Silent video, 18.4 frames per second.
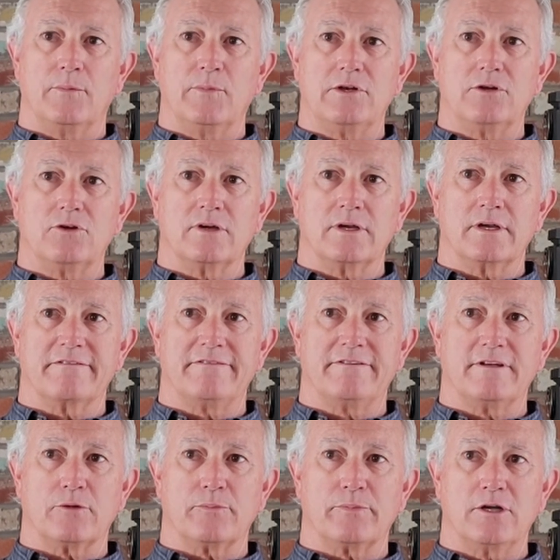Been doing
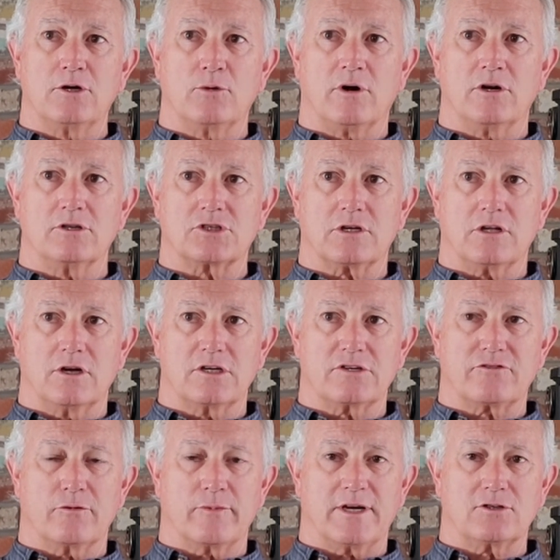Filipino martial
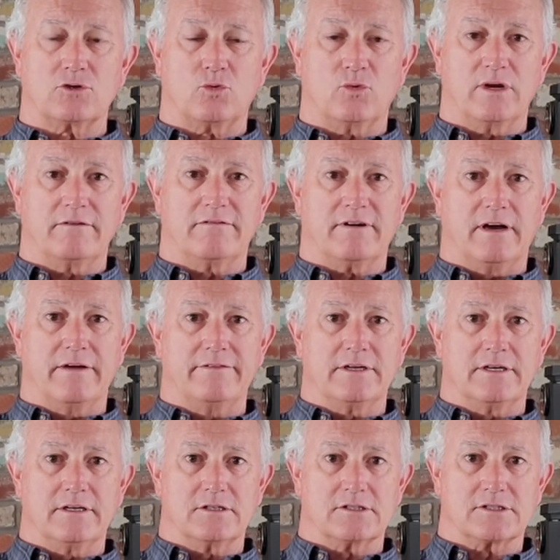arts for about
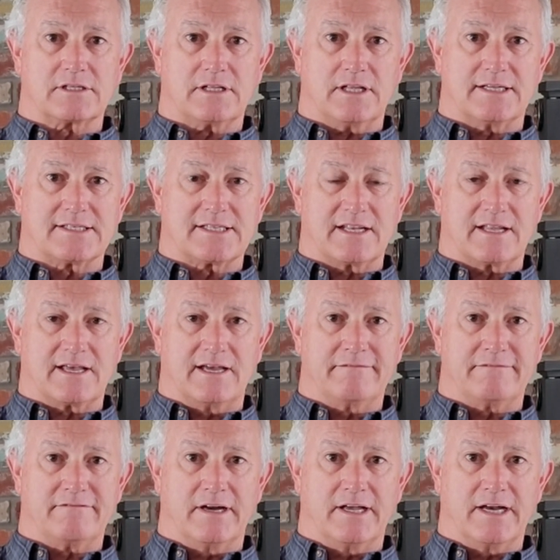25 years, lots of
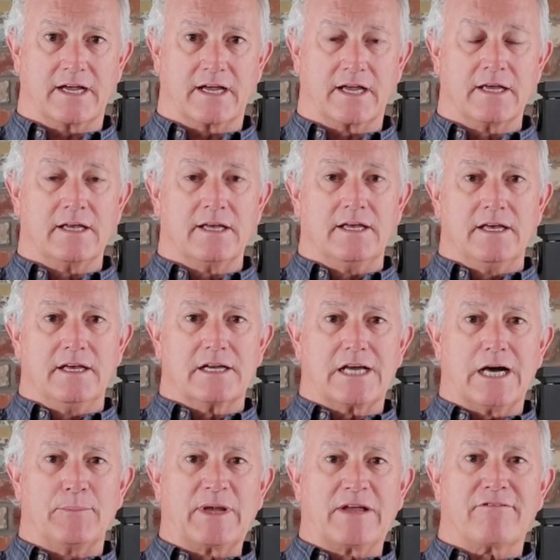knife fighting.
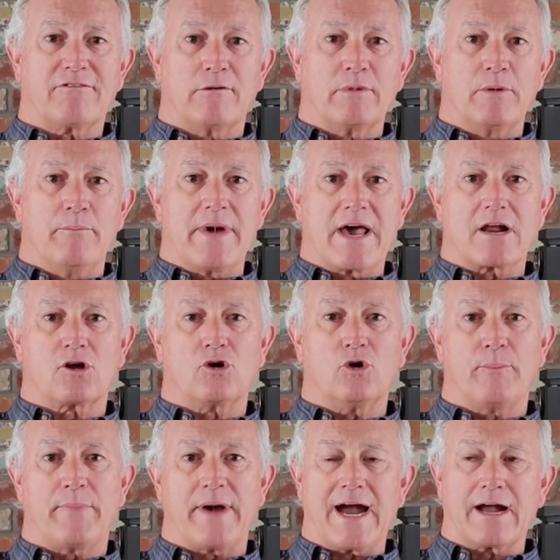Coming from a
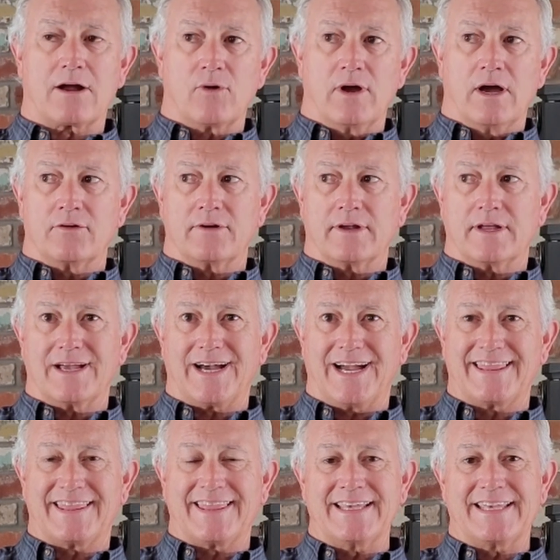medical background,
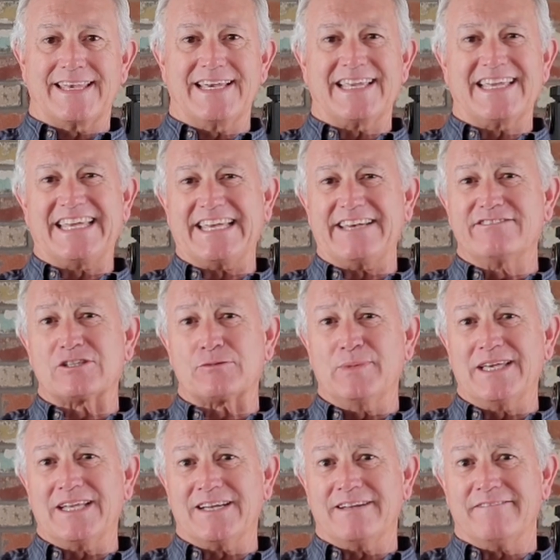I think it
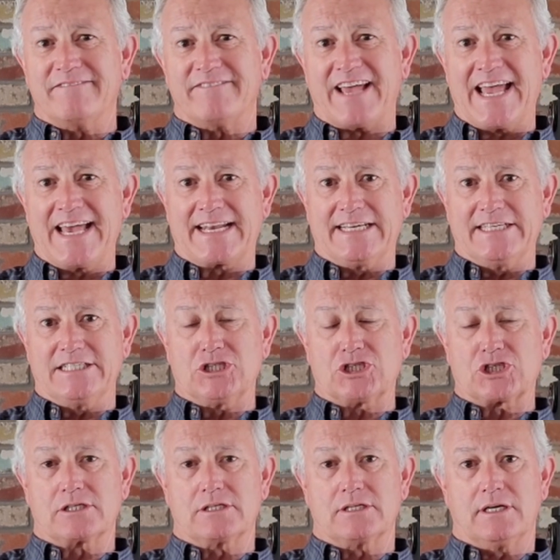gives me an
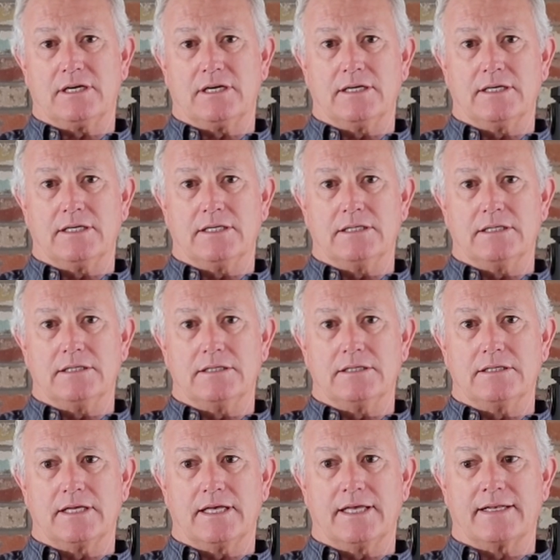advantage,
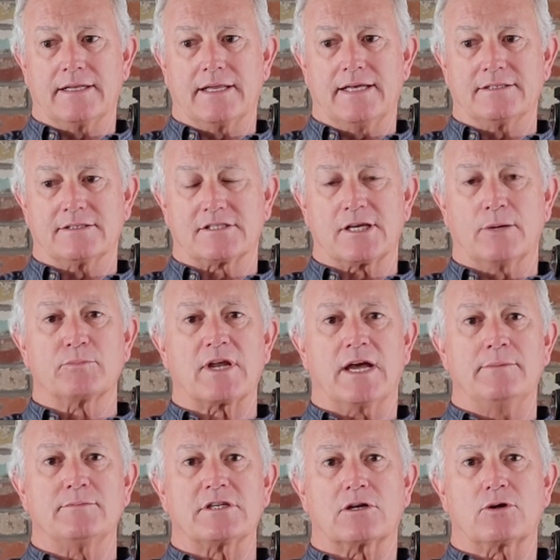and
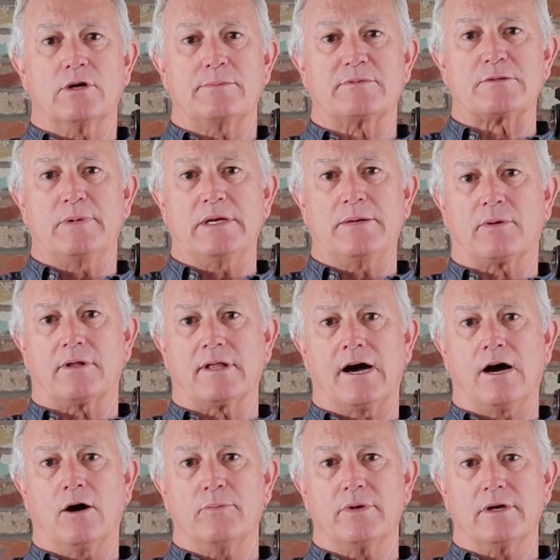sometimes it creeps
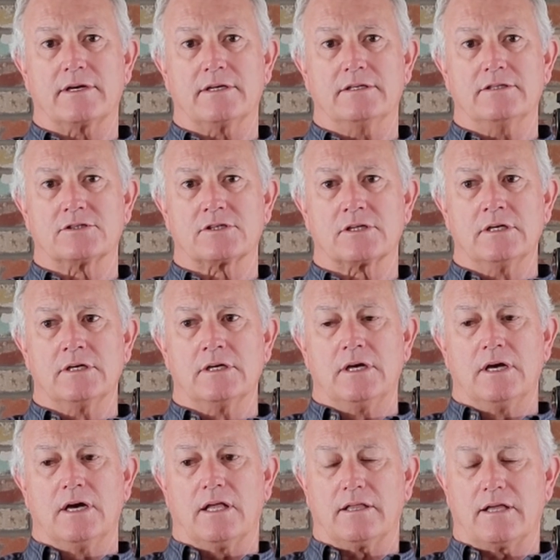people out because
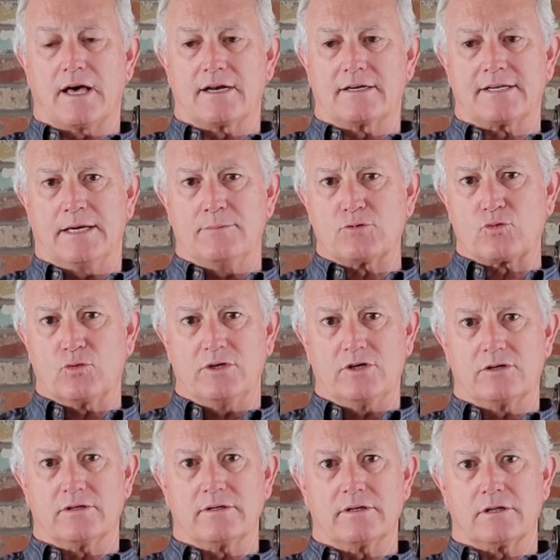a lot of times
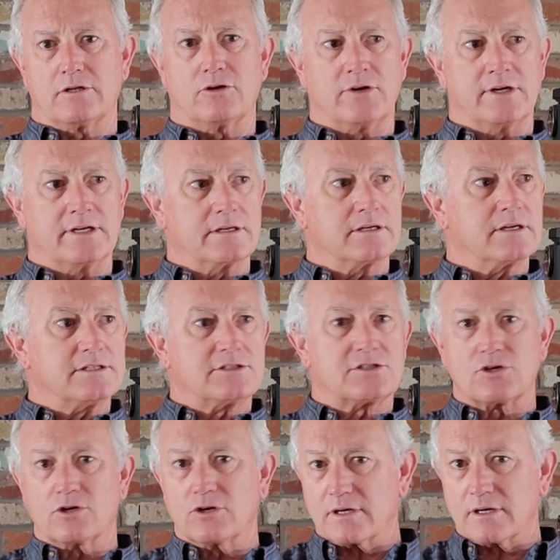when you're learning
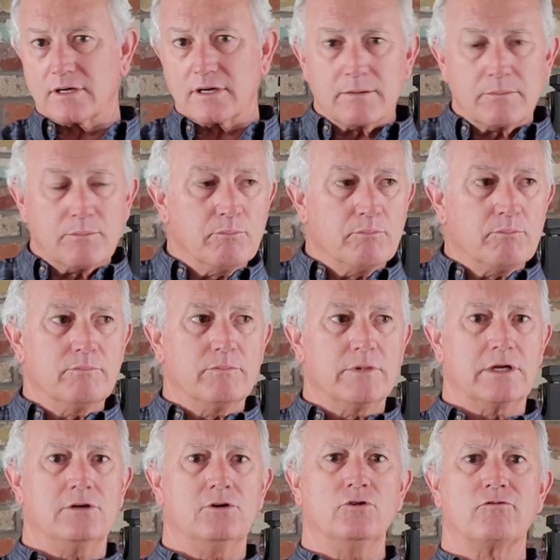a certain
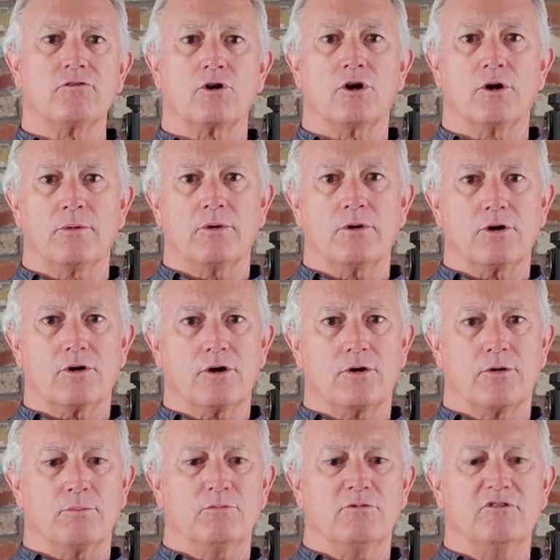maneuver
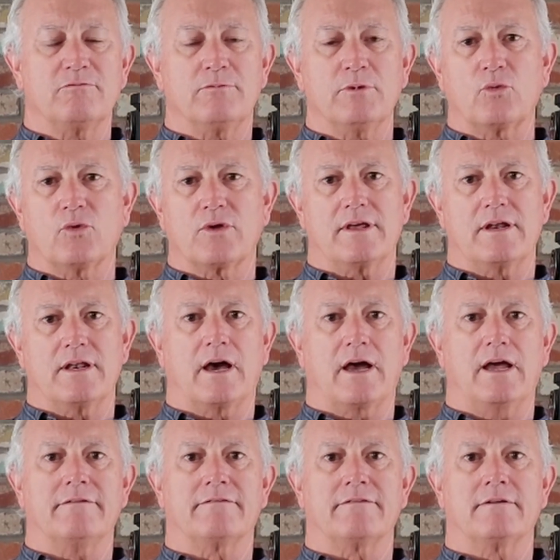or movement with a
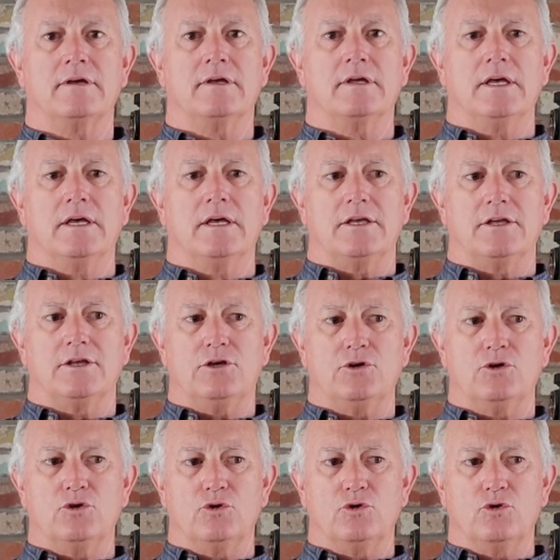knife,
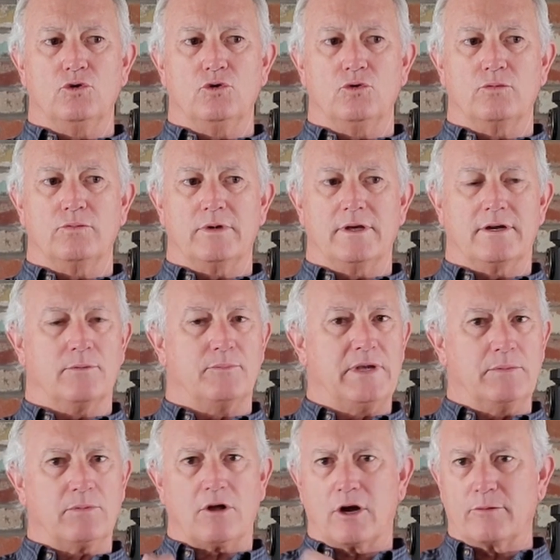you know,
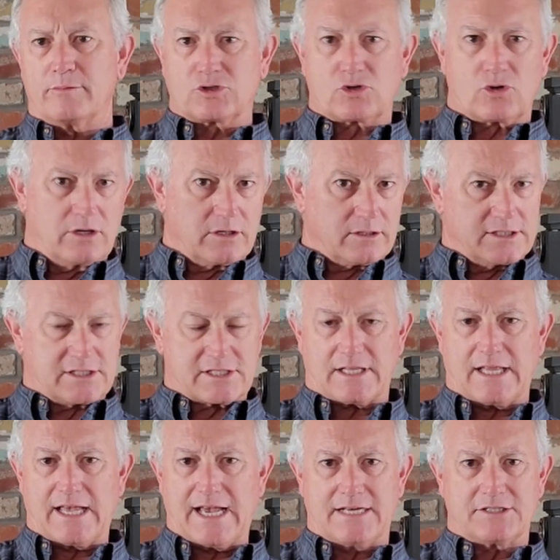people arbitrarily
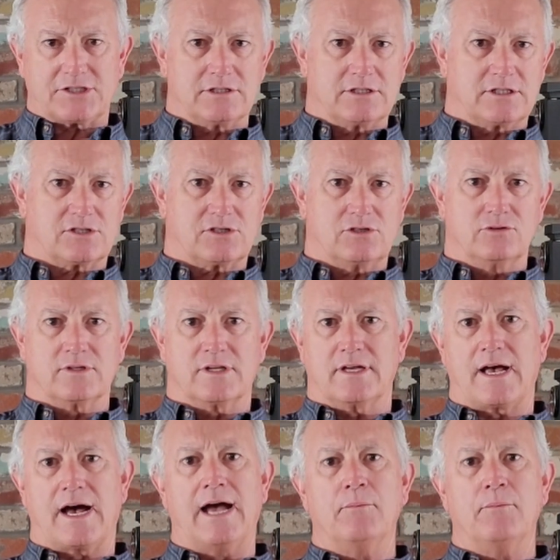slash and just doing that.